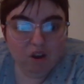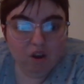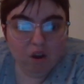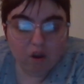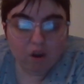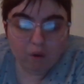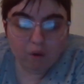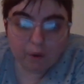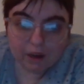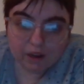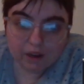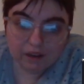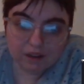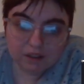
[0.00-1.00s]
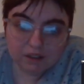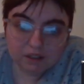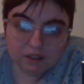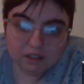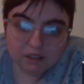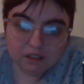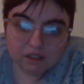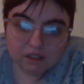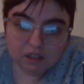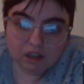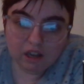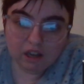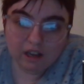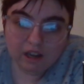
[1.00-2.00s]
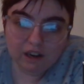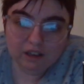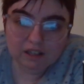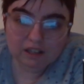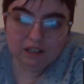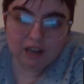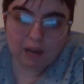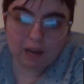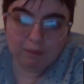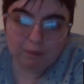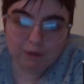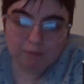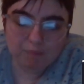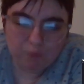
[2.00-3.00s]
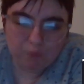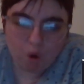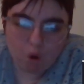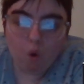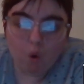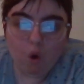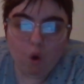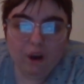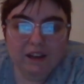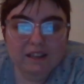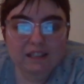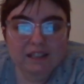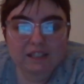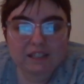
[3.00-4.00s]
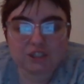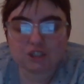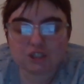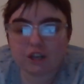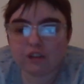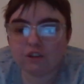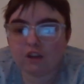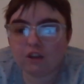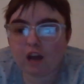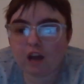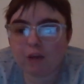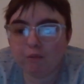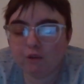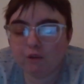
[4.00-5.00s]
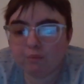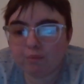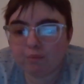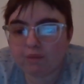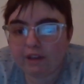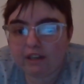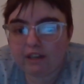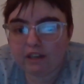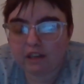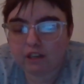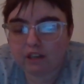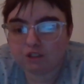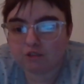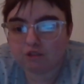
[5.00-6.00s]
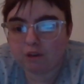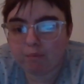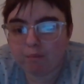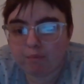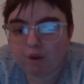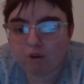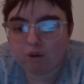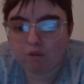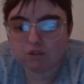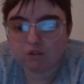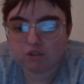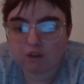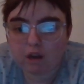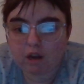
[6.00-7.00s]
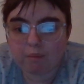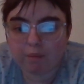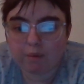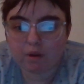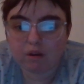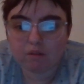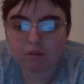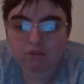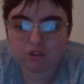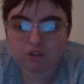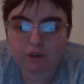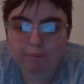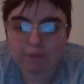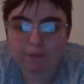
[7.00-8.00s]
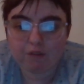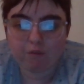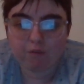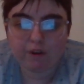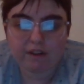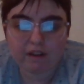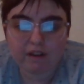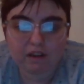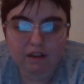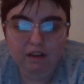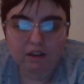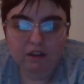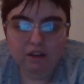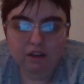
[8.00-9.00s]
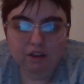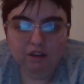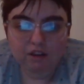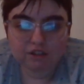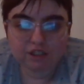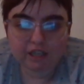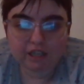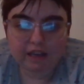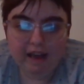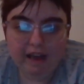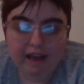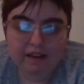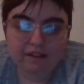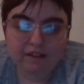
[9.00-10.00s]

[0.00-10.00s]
Oh, and a goblin, oh, he shot the goblin playing a trumpet wearing a Santa hat.